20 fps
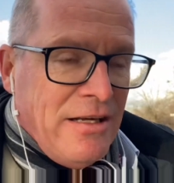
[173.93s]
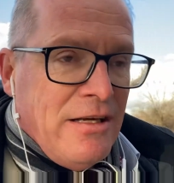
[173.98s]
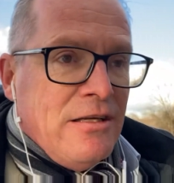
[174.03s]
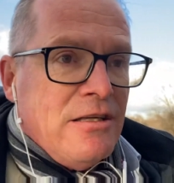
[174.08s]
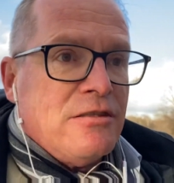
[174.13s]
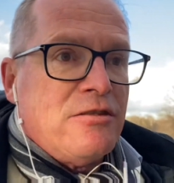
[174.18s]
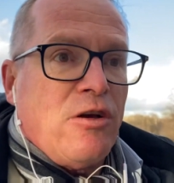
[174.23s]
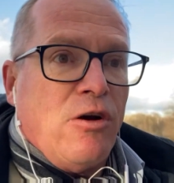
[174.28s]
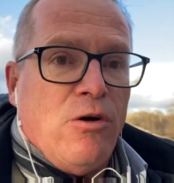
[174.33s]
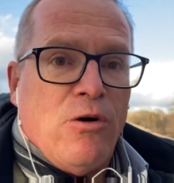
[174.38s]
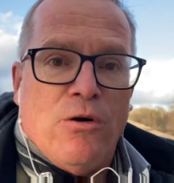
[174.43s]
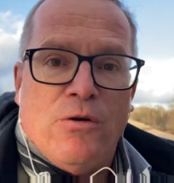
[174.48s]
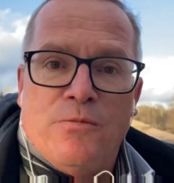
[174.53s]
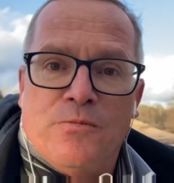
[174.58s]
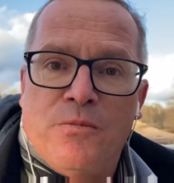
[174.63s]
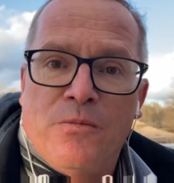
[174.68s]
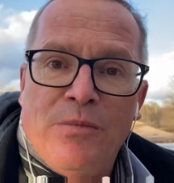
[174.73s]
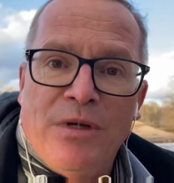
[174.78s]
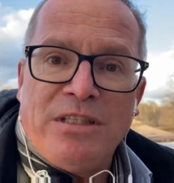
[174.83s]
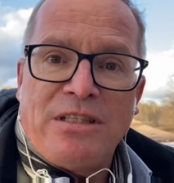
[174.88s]
So,
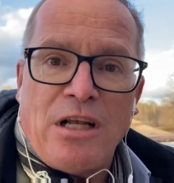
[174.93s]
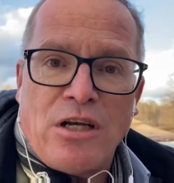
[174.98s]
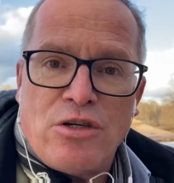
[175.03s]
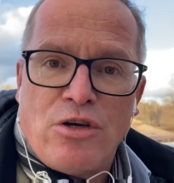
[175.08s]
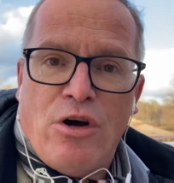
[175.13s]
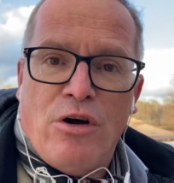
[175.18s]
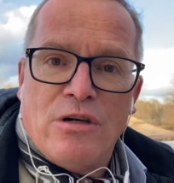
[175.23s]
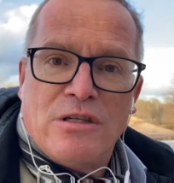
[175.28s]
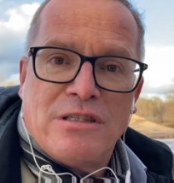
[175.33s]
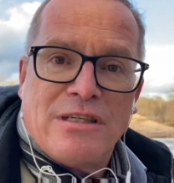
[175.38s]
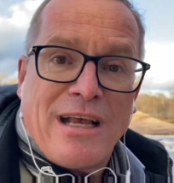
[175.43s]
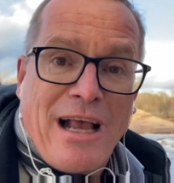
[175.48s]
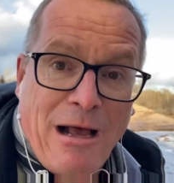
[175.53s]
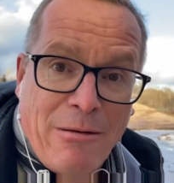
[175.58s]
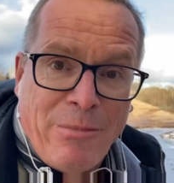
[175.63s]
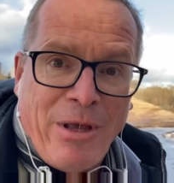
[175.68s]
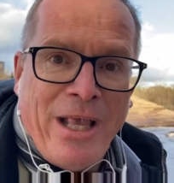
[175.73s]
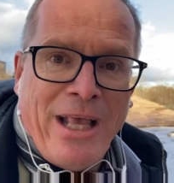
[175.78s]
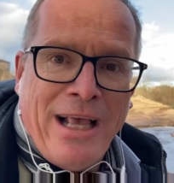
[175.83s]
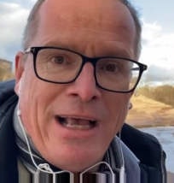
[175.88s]
Mr. Scholz, come
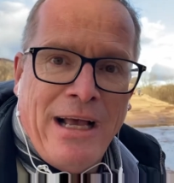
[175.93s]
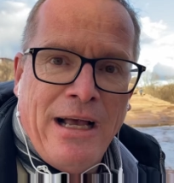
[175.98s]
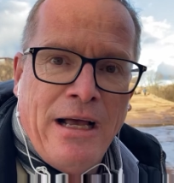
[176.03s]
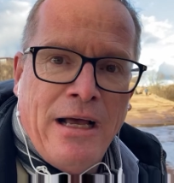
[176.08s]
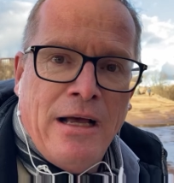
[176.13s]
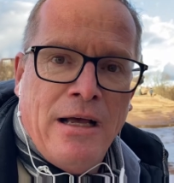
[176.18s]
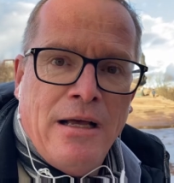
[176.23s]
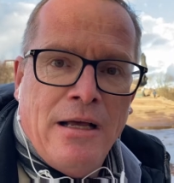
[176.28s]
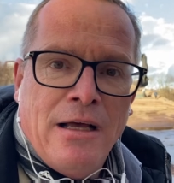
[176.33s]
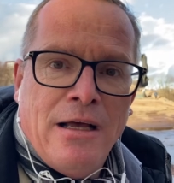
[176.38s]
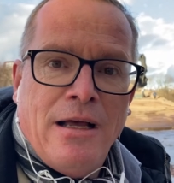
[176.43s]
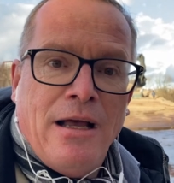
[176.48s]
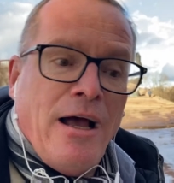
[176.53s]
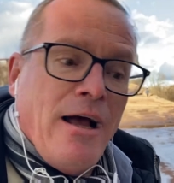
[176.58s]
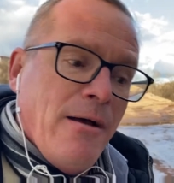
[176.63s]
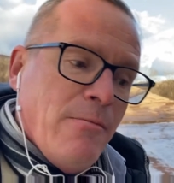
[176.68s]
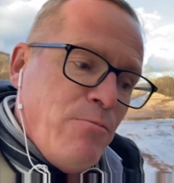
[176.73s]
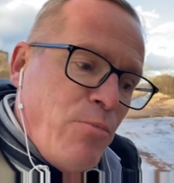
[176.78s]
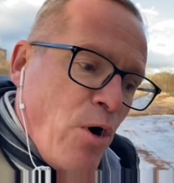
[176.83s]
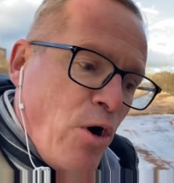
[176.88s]
here,
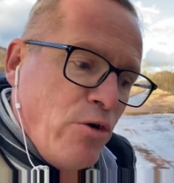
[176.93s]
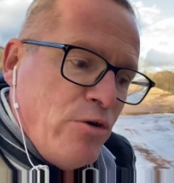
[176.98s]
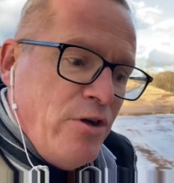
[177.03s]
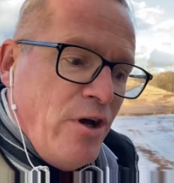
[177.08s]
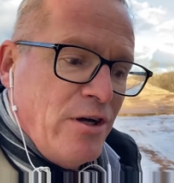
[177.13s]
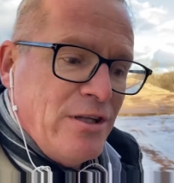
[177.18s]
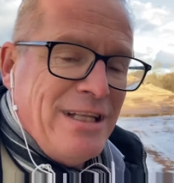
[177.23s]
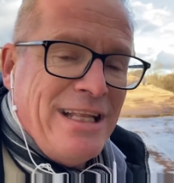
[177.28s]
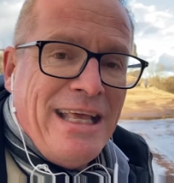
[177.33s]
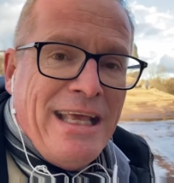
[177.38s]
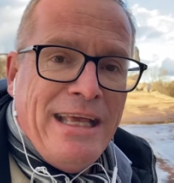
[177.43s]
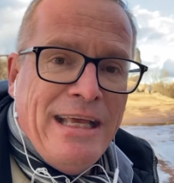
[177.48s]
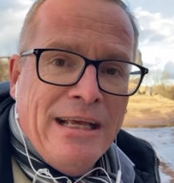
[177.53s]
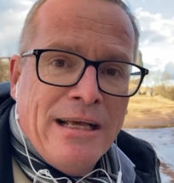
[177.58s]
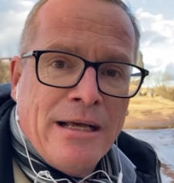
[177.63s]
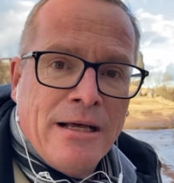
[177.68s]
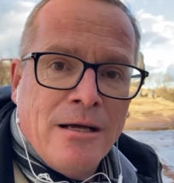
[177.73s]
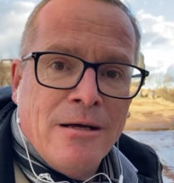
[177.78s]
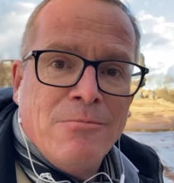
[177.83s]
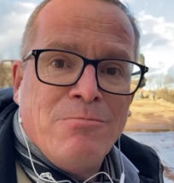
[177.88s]
bow your knee,
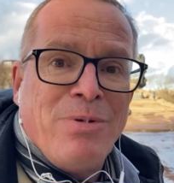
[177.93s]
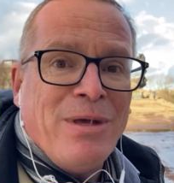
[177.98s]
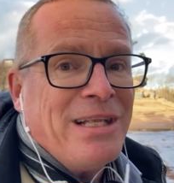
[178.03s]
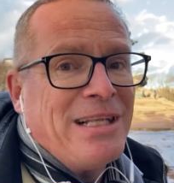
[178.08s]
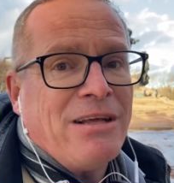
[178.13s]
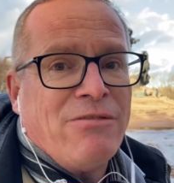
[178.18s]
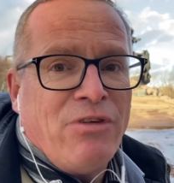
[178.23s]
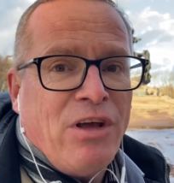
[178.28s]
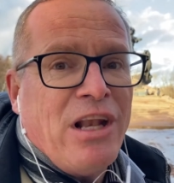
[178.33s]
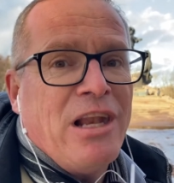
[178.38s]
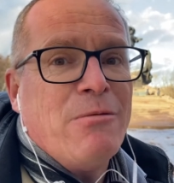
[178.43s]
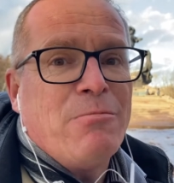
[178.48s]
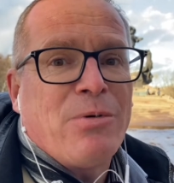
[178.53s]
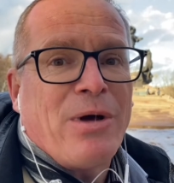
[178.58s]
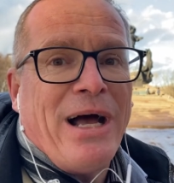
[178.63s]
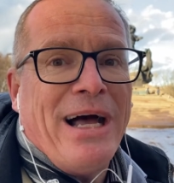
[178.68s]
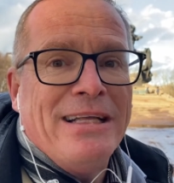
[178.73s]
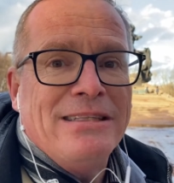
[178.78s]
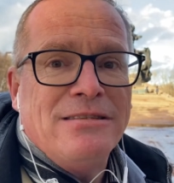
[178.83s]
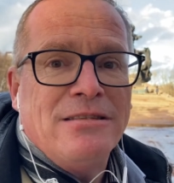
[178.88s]
be the Willy
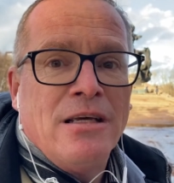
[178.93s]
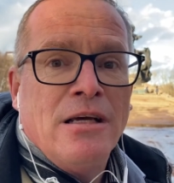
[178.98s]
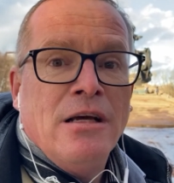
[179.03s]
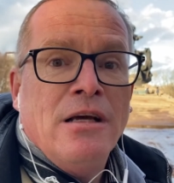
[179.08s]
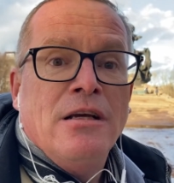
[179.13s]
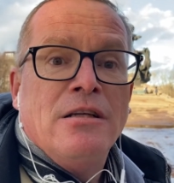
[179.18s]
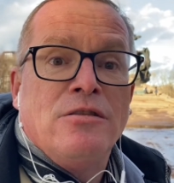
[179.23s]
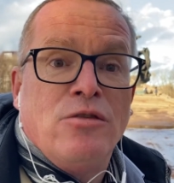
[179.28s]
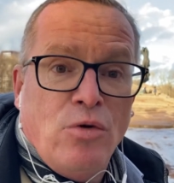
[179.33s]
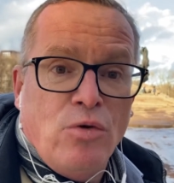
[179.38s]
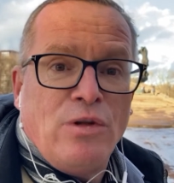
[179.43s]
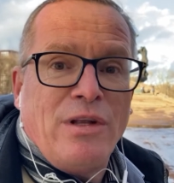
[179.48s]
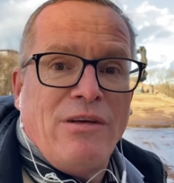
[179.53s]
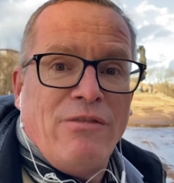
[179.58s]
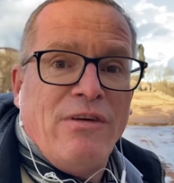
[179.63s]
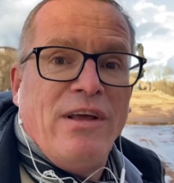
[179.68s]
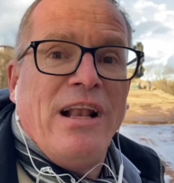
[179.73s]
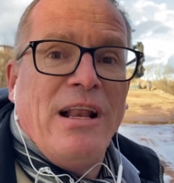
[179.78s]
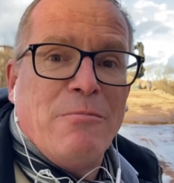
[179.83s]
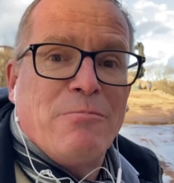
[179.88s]
Brandt, do the
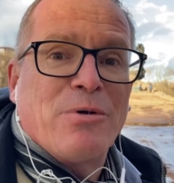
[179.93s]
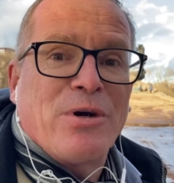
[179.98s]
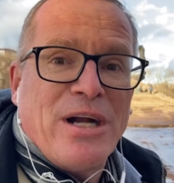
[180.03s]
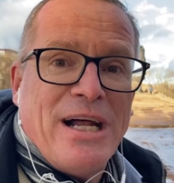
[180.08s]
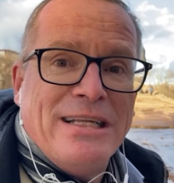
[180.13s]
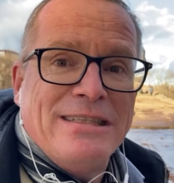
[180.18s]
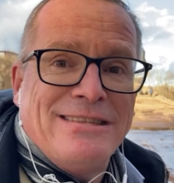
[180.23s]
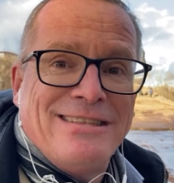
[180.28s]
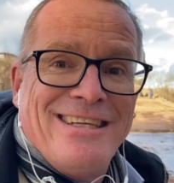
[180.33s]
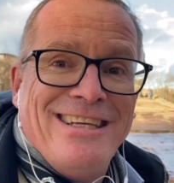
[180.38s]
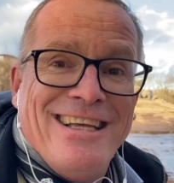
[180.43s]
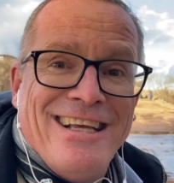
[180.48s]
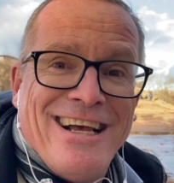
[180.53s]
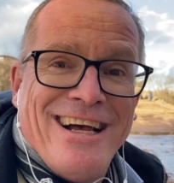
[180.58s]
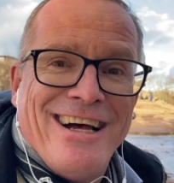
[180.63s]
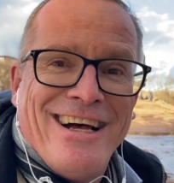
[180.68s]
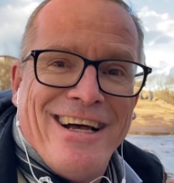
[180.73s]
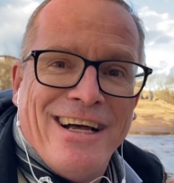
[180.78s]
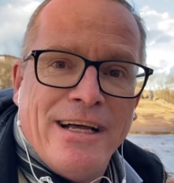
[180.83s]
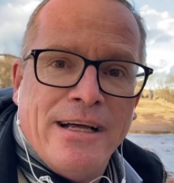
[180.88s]
Willy Brandt here